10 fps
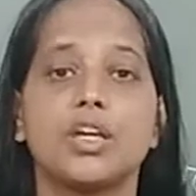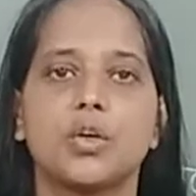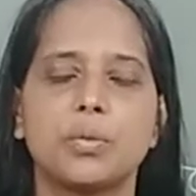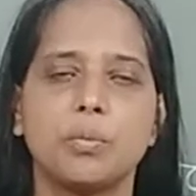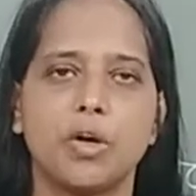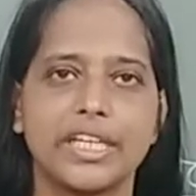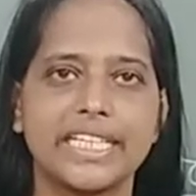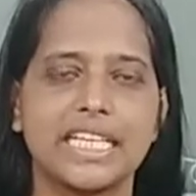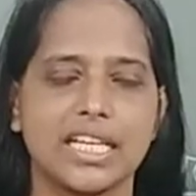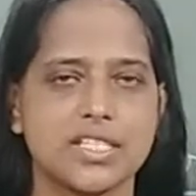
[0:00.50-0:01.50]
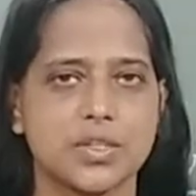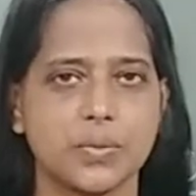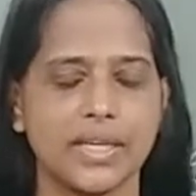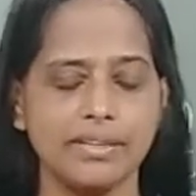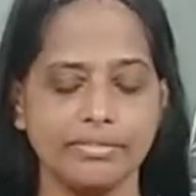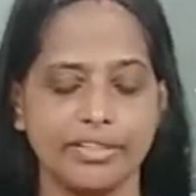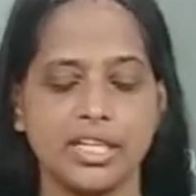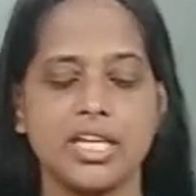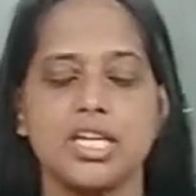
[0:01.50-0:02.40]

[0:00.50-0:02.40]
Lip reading: Good morning, class 12.